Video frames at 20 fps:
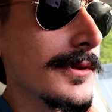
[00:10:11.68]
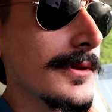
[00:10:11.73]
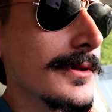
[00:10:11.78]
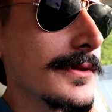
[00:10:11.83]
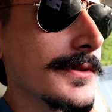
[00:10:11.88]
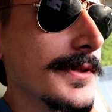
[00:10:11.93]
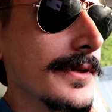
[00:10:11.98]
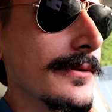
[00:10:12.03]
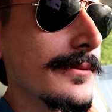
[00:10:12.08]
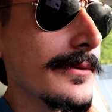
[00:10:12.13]

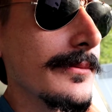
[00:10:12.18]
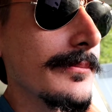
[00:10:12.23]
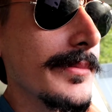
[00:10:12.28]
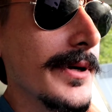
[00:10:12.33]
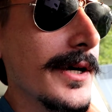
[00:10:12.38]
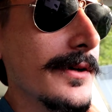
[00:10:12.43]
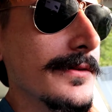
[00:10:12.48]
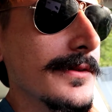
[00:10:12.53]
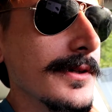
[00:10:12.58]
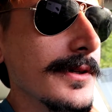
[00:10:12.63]
looks like we're
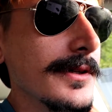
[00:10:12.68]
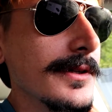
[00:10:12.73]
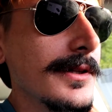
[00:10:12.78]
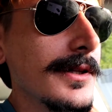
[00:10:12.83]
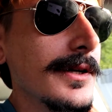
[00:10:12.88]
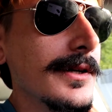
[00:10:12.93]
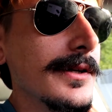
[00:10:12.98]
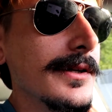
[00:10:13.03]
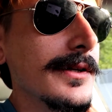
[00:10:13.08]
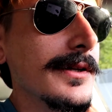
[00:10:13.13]
about to
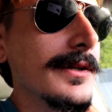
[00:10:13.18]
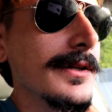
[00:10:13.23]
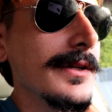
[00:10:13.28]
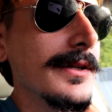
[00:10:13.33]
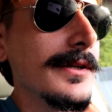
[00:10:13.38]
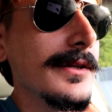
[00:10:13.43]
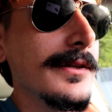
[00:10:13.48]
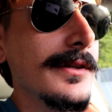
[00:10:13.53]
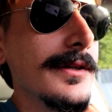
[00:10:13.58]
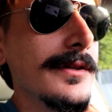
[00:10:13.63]
clock
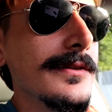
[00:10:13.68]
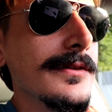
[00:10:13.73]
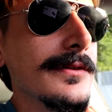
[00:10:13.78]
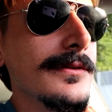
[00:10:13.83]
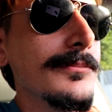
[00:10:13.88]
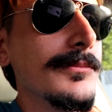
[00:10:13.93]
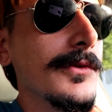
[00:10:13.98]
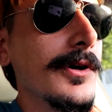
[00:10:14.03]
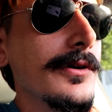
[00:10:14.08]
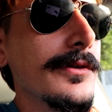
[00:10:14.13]
in at
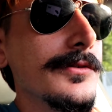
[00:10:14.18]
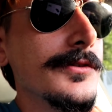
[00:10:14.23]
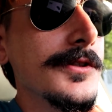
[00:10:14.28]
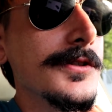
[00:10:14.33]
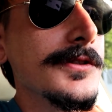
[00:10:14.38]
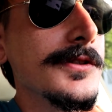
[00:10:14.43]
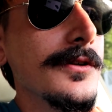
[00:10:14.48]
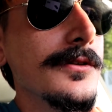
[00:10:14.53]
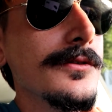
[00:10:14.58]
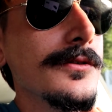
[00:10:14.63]

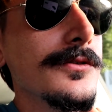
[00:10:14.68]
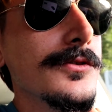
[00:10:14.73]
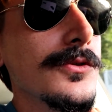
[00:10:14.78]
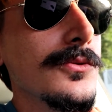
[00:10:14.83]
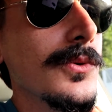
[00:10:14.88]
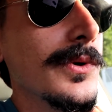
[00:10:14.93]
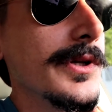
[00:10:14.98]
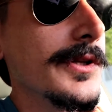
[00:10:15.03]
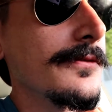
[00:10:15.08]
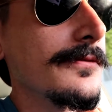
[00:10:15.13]
just under
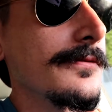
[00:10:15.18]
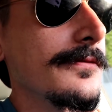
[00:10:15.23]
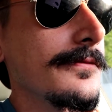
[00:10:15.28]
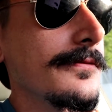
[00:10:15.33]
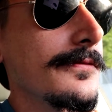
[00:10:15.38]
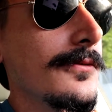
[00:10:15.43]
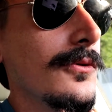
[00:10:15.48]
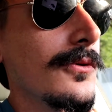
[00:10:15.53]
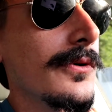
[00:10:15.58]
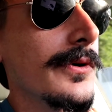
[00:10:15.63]

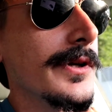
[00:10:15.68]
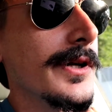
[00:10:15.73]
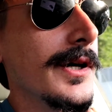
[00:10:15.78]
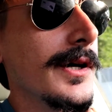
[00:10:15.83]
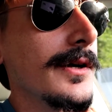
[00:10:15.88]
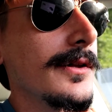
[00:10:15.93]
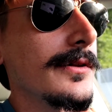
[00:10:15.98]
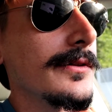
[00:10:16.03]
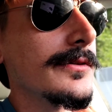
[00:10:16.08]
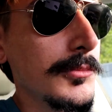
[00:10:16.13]

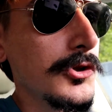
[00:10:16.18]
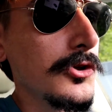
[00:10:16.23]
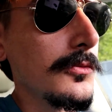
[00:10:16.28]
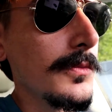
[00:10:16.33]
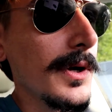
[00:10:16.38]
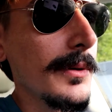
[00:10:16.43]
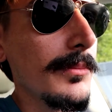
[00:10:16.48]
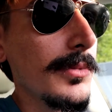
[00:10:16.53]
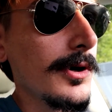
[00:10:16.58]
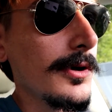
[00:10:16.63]
$24. Blew
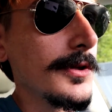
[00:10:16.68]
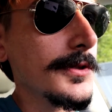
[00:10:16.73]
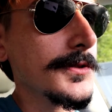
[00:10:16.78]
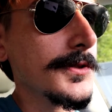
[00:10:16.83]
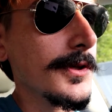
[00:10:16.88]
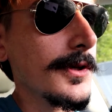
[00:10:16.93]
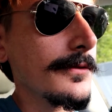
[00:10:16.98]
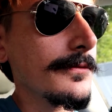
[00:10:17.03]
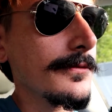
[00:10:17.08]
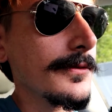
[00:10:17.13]
my balls
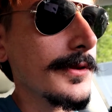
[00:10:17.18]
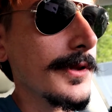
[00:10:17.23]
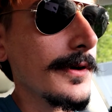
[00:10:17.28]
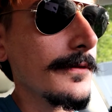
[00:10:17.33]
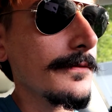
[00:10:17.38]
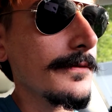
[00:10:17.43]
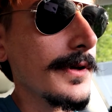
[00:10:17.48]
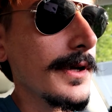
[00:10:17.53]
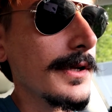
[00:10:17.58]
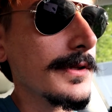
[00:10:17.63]
off with how
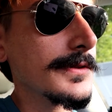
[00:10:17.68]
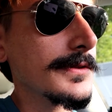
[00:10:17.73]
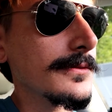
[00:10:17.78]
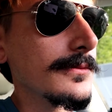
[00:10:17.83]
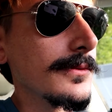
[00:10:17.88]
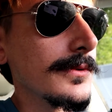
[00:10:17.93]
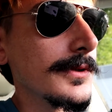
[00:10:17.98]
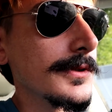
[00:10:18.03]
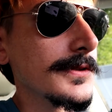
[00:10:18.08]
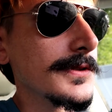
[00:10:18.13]
fast it
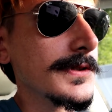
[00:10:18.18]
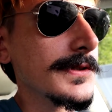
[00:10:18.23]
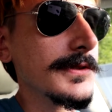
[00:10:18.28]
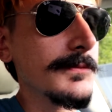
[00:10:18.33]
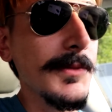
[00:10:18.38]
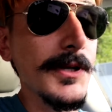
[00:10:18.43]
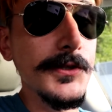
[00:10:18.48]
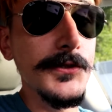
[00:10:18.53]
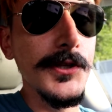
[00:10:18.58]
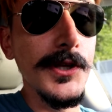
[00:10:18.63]
was,
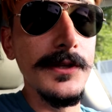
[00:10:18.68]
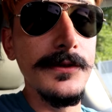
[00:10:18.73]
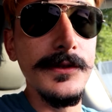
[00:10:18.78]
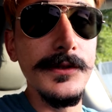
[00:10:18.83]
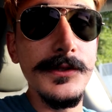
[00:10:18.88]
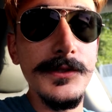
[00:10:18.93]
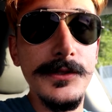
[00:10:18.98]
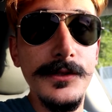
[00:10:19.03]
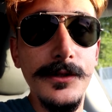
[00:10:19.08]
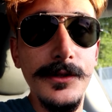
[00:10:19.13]
especially at the
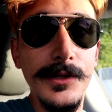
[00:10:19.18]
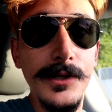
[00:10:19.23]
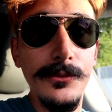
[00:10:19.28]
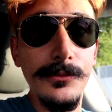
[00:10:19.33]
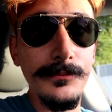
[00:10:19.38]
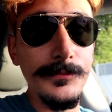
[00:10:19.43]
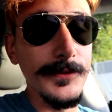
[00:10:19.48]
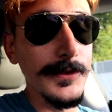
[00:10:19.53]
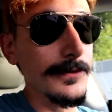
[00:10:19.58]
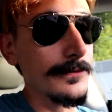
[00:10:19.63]
start.
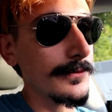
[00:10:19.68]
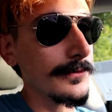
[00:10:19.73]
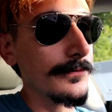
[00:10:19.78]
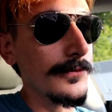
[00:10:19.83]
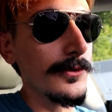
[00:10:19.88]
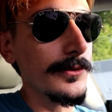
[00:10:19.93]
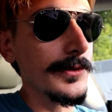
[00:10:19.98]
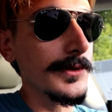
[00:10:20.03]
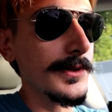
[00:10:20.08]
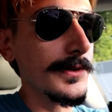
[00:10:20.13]
If
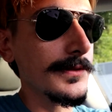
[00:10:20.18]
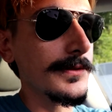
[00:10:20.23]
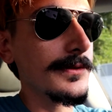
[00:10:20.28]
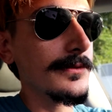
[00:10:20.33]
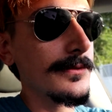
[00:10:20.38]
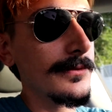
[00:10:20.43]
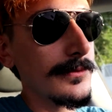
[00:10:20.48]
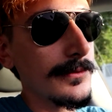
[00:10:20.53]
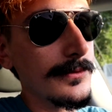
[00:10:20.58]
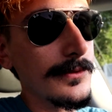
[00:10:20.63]
only it
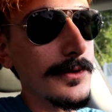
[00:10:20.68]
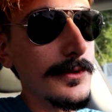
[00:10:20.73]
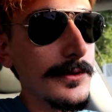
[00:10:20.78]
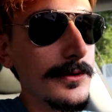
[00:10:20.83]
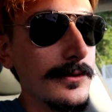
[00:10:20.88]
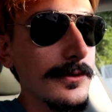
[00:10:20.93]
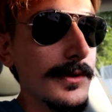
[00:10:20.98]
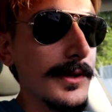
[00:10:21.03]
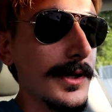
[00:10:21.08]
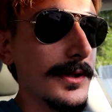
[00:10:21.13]
could
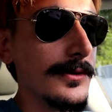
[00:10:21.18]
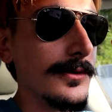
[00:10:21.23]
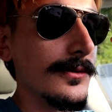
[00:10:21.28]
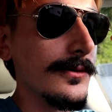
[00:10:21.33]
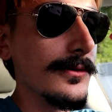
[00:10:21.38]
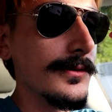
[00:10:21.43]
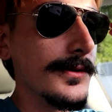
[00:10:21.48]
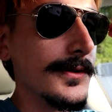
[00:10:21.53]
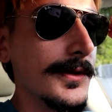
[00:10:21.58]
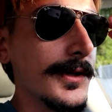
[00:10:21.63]
do that the
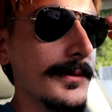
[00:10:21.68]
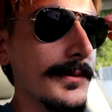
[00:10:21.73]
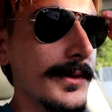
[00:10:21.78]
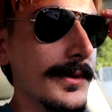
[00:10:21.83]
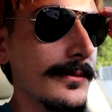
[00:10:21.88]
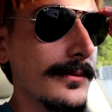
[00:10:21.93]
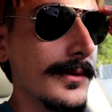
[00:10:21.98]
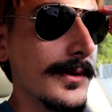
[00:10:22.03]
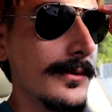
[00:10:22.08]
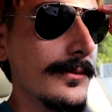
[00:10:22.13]
whole time,
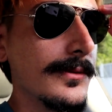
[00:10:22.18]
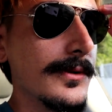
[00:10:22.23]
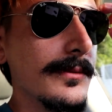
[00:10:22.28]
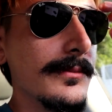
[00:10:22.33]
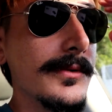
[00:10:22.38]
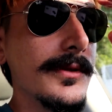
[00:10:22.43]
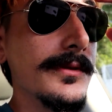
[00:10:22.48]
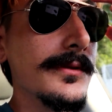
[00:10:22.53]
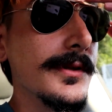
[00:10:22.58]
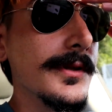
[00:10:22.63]
that would have
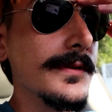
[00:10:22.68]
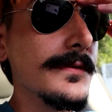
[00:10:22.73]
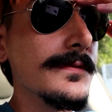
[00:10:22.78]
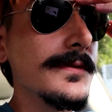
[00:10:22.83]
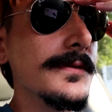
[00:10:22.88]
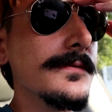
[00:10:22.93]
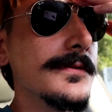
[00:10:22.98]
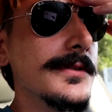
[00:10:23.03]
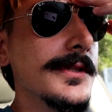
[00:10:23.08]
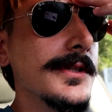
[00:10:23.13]
been like
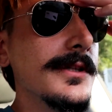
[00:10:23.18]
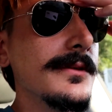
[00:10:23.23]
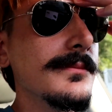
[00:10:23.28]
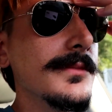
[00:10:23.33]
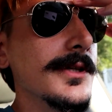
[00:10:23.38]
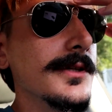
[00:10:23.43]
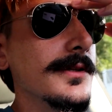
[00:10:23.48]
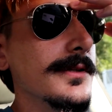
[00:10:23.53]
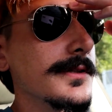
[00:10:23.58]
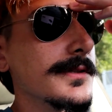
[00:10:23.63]
15
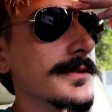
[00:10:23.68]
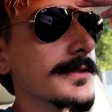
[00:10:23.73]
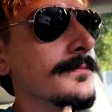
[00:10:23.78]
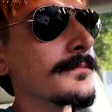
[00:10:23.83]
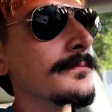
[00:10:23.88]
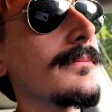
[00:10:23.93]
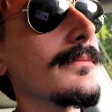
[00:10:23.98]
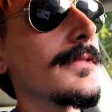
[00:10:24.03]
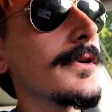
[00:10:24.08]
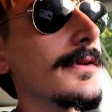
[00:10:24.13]
minutes.
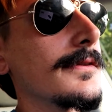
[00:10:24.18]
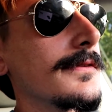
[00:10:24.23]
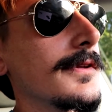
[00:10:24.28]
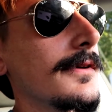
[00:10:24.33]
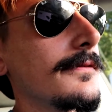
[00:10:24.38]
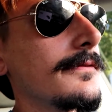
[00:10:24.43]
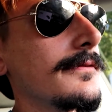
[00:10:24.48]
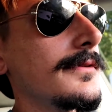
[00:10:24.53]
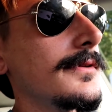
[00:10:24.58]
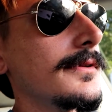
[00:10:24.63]
But
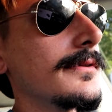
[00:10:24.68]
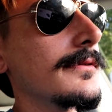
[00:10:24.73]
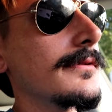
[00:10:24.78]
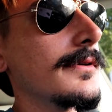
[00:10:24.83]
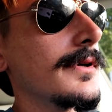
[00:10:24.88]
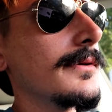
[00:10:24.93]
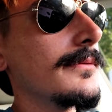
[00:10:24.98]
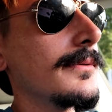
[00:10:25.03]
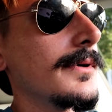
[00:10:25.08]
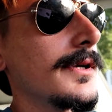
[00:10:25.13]
definitely a
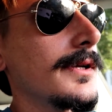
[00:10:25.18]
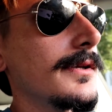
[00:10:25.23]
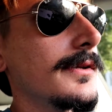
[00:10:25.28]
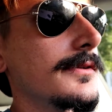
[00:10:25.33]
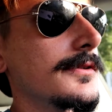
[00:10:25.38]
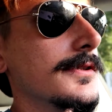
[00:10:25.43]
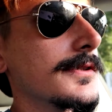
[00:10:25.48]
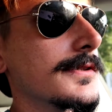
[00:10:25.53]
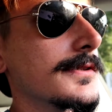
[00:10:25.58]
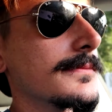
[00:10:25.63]
great way to
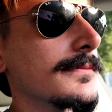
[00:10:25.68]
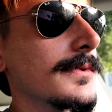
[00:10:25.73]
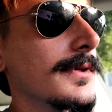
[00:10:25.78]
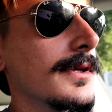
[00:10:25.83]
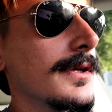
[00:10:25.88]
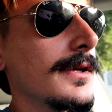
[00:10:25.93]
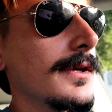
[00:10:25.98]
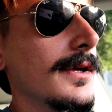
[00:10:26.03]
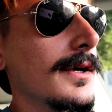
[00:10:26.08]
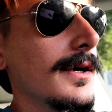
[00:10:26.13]
just...
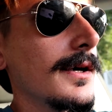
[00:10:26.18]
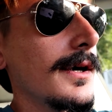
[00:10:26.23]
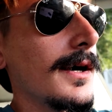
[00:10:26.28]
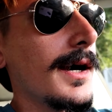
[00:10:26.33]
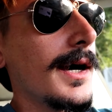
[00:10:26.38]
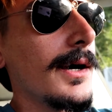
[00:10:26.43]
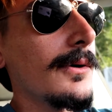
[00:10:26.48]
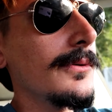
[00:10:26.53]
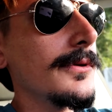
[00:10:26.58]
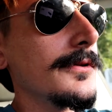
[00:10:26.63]

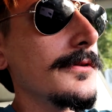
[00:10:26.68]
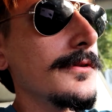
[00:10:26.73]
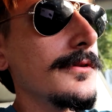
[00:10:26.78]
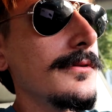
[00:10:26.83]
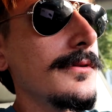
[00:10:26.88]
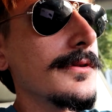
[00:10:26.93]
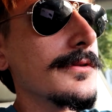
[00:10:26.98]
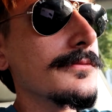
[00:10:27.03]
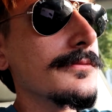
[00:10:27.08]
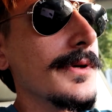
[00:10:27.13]
I wouldn't do
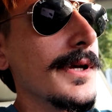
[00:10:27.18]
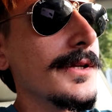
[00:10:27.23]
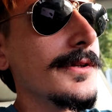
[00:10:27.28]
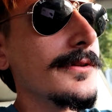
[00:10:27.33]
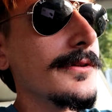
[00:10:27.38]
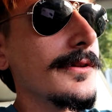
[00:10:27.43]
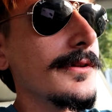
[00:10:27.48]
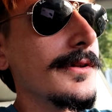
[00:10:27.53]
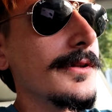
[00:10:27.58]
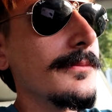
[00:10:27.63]
this
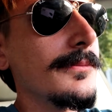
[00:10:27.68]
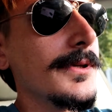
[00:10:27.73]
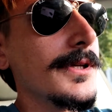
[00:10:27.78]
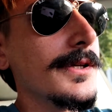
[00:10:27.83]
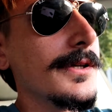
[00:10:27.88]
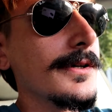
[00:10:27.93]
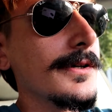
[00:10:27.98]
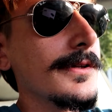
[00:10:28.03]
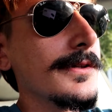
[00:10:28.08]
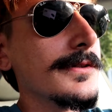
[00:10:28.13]
regularly
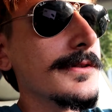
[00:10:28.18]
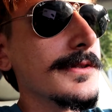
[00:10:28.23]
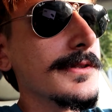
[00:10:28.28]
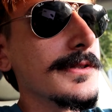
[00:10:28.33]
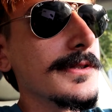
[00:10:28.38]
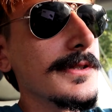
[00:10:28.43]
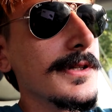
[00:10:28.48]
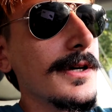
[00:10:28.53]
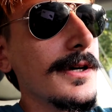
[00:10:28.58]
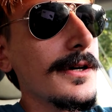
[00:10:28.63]

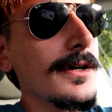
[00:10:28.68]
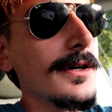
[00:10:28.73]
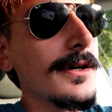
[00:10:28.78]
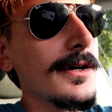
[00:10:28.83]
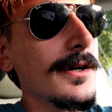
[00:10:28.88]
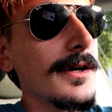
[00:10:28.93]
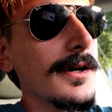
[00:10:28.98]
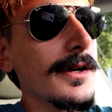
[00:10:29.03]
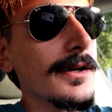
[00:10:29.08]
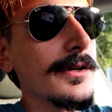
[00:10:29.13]
because
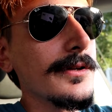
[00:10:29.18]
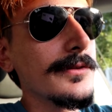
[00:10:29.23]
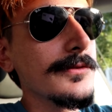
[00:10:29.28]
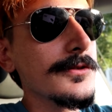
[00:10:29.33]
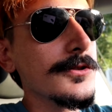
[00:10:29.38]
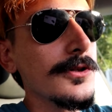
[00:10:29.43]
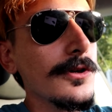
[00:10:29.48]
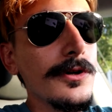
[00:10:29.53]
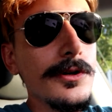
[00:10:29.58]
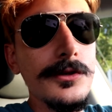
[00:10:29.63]
I can
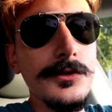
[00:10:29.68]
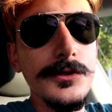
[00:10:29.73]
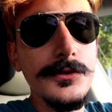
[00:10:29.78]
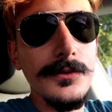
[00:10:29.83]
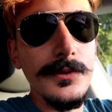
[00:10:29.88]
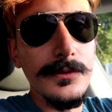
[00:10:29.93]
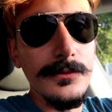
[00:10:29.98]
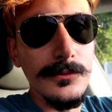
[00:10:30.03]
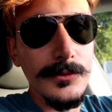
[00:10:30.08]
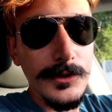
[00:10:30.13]
charge
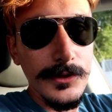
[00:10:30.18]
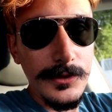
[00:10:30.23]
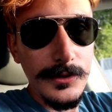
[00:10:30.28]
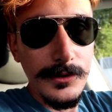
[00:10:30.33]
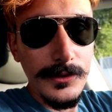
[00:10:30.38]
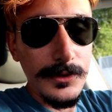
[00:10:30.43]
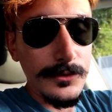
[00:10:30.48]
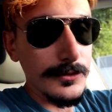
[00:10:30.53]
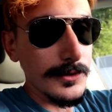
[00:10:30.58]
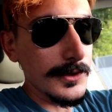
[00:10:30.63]
it with the
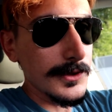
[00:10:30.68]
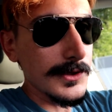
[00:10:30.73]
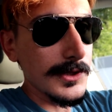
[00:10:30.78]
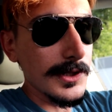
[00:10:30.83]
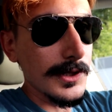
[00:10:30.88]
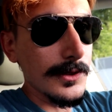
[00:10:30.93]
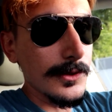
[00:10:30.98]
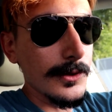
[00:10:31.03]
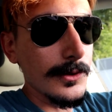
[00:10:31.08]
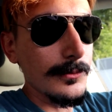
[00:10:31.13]
electricity
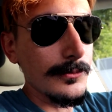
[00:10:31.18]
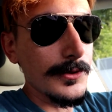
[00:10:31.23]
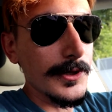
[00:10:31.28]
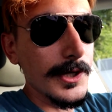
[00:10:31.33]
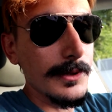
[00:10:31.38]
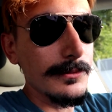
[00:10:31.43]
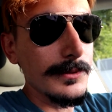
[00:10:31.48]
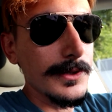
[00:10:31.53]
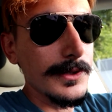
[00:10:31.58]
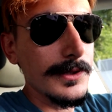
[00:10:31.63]
at home
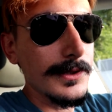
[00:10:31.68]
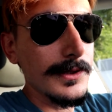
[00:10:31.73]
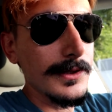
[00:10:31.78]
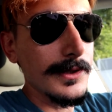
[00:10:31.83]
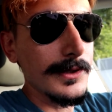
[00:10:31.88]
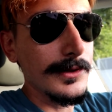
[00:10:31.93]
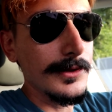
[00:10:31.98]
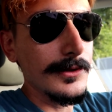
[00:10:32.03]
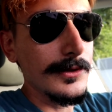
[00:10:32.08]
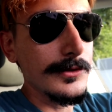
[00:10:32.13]
probably
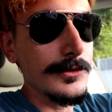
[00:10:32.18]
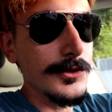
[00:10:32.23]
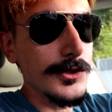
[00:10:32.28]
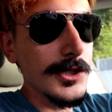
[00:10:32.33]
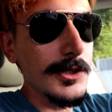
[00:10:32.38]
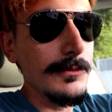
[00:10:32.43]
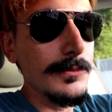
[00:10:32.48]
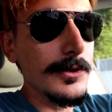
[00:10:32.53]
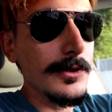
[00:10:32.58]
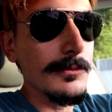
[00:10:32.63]
a little
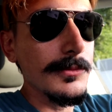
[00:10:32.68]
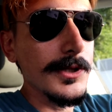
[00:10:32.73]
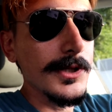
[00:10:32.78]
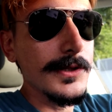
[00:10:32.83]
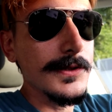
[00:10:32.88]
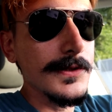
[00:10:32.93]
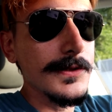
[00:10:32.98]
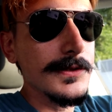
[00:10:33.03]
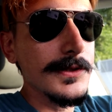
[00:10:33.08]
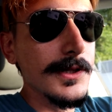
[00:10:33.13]
cheaper
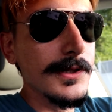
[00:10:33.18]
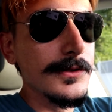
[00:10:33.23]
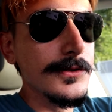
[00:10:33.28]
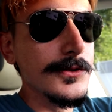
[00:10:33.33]
because it's not